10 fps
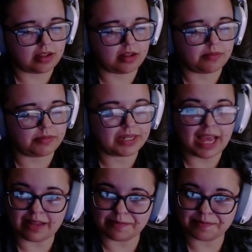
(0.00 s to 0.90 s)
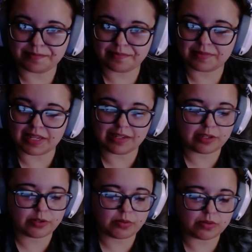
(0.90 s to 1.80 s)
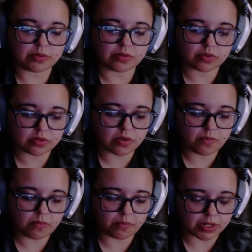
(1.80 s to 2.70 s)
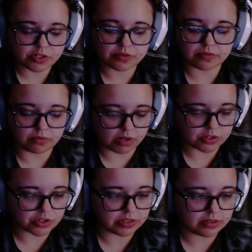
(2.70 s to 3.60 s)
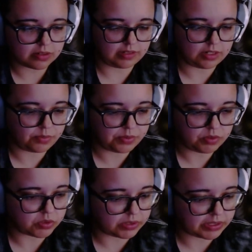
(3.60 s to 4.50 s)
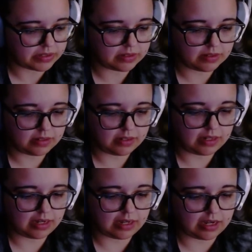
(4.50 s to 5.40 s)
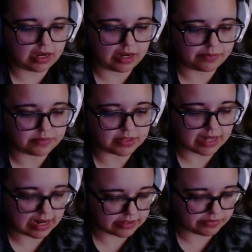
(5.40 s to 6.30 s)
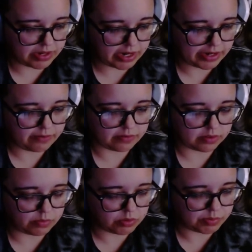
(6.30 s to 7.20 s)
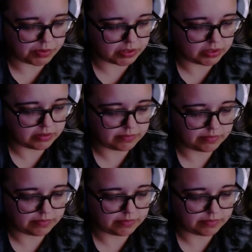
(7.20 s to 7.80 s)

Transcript: But yeah, thank you so much for watching. I hope you enjoyed. I'm satisfied for the most part.